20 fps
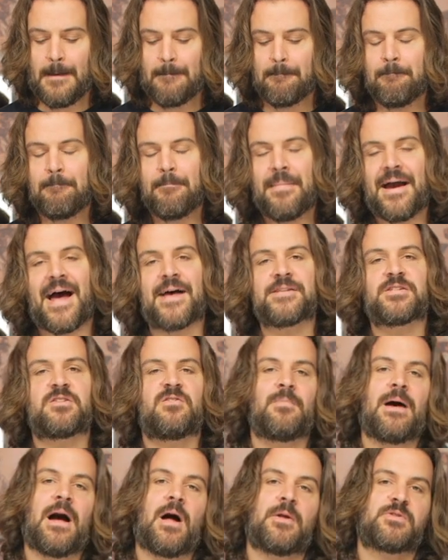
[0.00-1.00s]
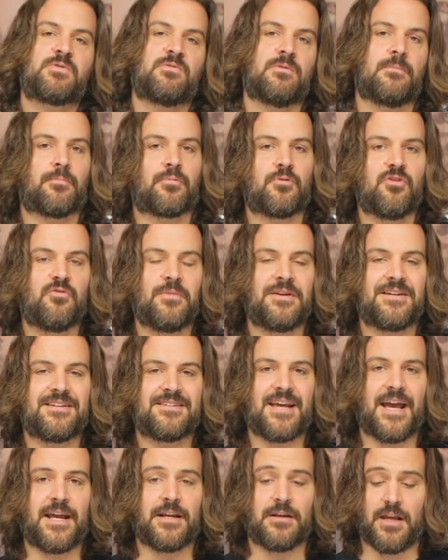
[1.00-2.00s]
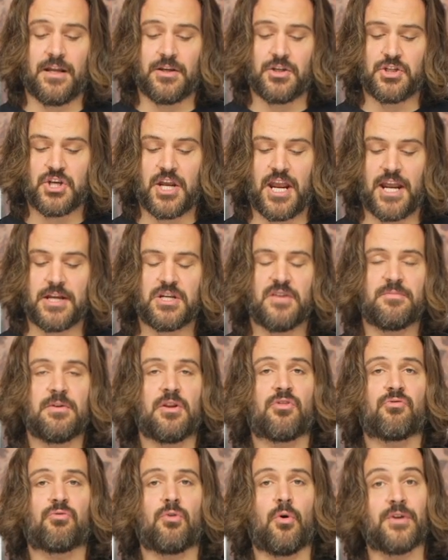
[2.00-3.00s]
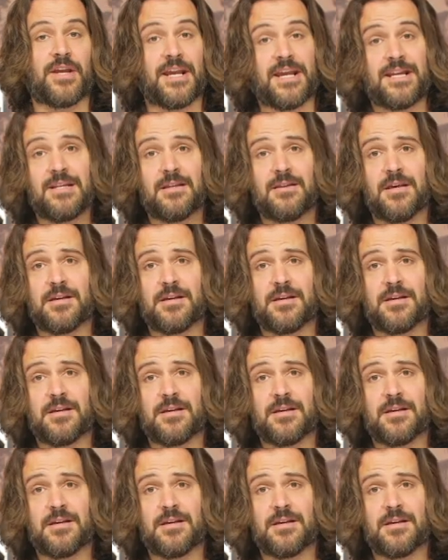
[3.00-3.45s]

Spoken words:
Massive amounts of improvement and change have been thrown into